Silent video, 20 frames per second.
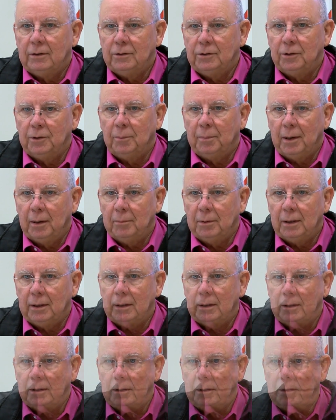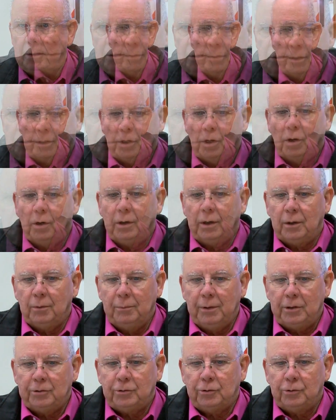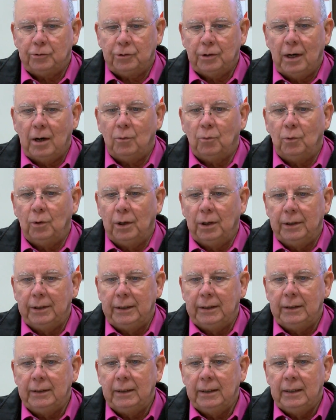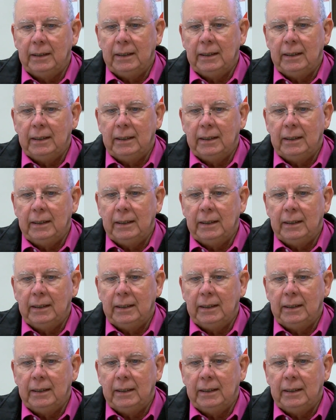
to the public. The current commissioner's not running,